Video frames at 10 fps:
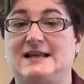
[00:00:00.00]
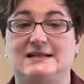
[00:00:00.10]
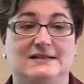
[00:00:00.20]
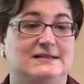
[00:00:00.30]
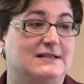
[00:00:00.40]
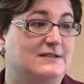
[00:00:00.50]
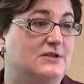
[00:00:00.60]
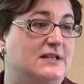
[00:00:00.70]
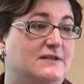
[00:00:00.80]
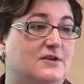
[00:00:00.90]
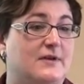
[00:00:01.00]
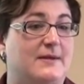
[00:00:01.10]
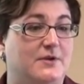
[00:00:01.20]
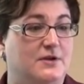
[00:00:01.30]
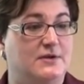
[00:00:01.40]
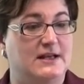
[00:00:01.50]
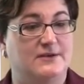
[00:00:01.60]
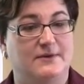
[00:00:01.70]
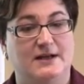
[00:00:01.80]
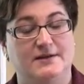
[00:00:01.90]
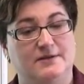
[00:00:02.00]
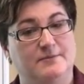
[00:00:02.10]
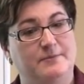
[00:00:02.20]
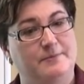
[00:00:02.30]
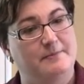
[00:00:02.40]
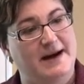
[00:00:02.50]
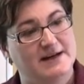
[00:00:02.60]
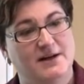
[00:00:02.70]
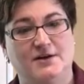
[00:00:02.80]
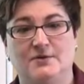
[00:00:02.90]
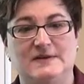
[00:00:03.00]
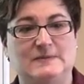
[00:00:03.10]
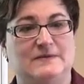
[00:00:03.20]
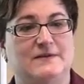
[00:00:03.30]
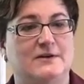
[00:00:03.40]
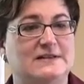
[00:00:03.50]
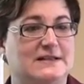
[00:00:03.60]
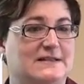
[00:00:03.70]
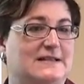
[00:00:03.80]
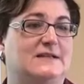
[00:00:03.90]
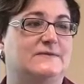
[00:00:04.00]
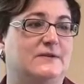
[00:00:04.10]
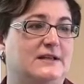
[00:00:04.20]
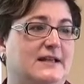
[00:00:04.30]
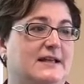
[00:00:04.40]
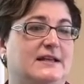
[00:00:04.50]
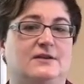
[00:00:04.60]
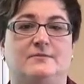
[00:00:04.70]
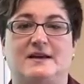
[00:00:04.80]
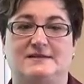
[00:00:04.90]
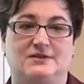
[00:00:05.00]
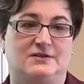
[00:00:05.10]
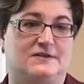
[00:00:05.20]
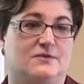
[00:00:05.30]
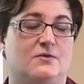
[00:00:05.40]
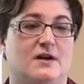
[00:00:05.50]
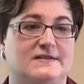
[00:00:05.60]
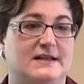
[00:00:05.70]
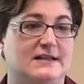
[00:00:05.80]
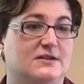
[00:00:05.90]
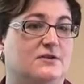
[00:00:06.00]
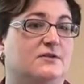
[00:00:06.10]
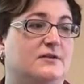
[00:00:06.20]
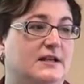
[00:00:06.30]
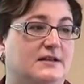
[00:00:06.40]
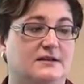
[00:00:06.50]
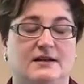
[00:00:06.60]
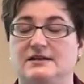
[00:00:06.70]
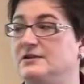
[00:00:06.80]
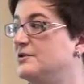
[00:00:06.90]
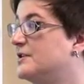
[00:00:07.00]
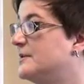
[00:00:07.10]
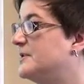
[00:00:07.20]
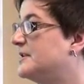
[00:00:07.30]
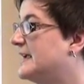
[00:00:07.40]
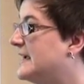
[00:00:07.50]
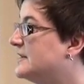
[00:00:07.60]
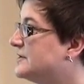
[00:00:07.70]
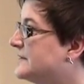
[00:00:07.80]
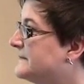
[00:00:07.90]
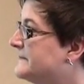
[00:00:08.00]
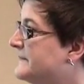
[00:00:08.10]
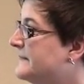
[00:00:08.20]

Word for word: sentences you need, the grammar you need, well, you might not always be very successful in getting your messages across and in your, in, and in your communication.